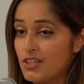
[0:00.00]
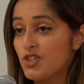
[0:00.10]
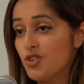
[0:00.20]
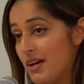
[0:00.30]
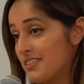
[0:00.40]

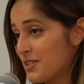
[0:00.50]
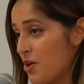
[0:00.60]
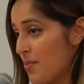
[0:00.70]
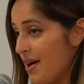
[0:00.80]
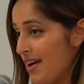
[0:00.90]
2 months
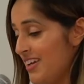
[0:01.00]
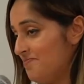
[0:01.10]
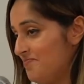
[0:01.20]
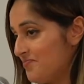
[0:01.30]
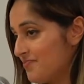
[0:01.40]
go by,
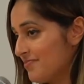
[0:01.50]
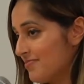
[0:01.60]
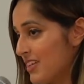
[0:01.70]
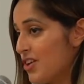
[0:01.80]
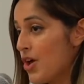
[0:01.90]

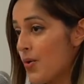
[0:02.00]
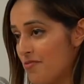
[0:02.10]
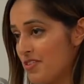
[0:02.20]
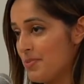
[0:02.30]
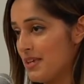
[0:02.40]
no
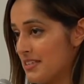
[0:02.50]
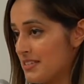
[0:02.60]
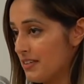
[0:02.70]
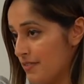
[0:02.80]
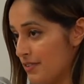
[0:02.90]
MVP is
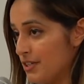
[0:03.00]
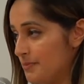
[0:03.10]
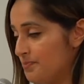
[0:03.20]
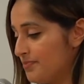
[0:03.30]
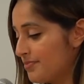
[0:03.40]
delivered.
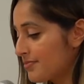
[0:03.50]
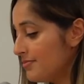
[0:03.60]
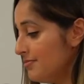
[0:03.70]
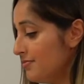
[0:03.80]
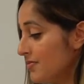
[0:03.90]

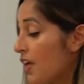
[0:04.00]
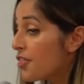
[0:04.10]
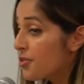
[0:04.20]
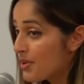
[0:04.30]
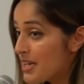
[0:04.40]

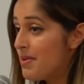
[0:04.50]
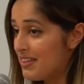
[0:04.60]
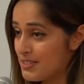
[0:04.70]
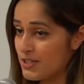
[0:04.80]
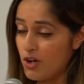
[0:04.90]
3
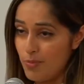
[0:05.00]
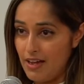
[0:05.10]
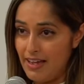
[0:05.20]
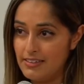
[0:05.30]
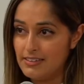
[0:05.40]
months go
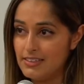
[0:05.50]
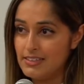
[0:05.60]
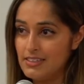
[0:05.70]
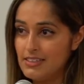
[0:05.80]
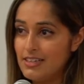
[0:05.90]
by,
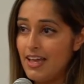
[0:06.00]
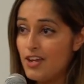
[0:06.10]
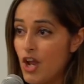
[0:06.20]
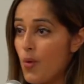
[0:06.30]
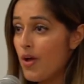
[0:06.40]
and
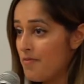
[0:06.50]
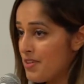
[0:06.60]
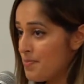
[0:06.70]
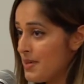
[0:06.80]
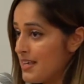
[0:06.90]
no
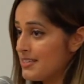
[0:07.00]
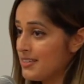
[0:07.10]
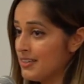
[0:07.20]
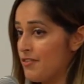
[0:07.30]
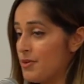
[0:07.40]
MVP is
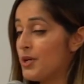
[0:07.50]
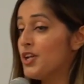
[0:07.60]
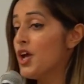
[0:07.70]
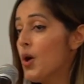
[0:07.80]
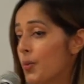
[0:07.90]
delivered. But you
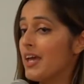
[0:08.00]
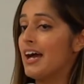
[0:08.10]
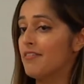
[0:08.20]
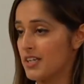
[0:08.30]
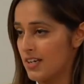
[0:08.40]
know what we
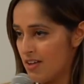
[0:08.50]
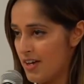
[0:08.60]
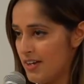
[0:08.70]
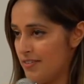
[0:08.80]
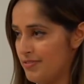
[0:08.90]
have done a lot
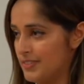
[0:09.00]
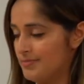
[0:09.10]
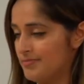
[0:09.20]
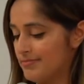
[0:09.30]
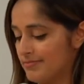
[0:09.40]

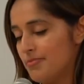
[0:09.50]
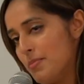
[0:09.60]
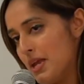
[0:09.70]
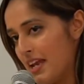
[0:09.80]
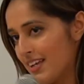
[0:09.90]
of?
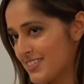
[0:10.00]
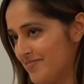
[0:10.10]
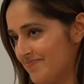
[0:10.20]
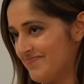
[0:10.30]
Meetings,